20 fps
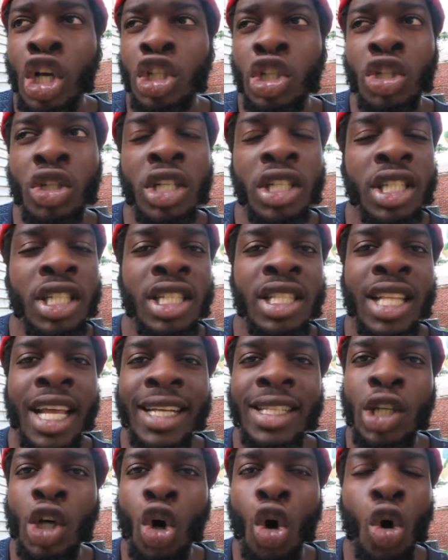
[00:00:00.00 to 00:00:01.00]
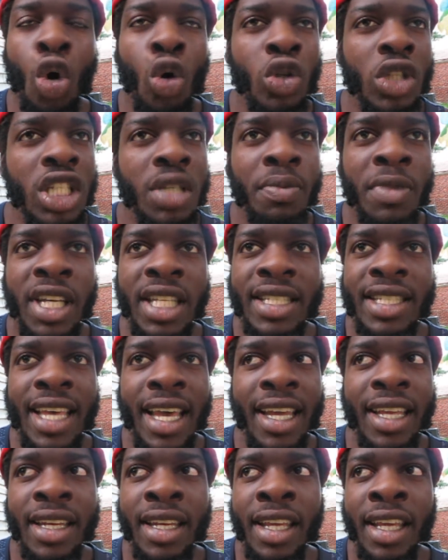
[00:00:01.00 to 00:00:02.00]
So this is like the ultimate
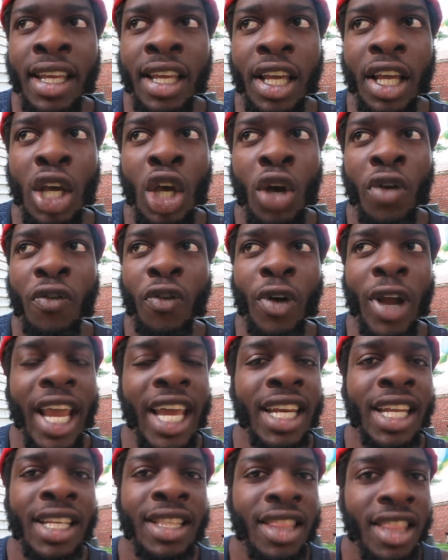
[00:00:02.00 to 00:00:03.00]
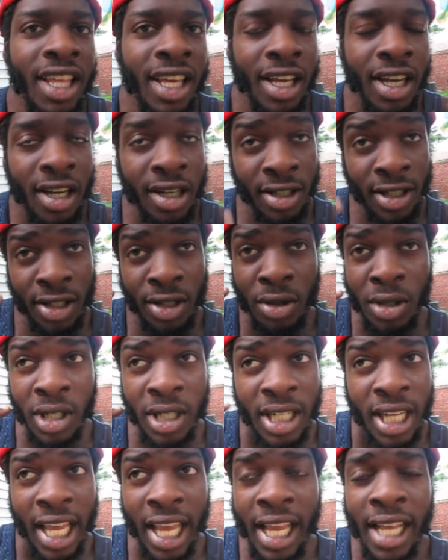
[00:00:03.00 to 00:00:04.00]
technique for anything concerning
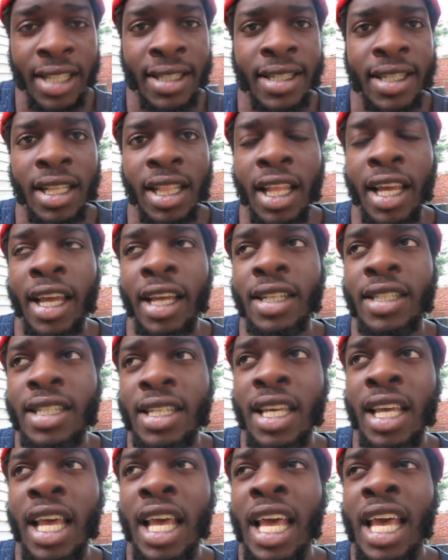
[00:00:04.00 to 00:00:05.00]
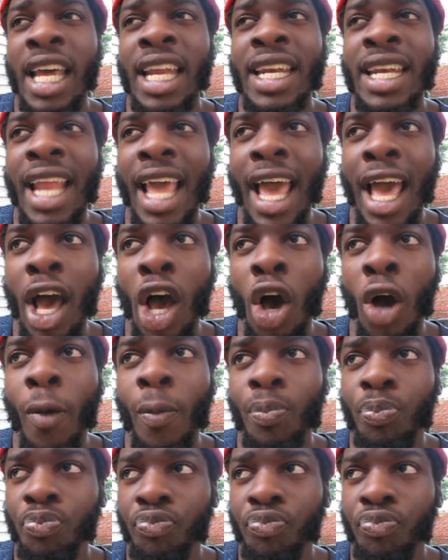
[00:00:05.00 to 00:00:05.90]
the intellect. Now,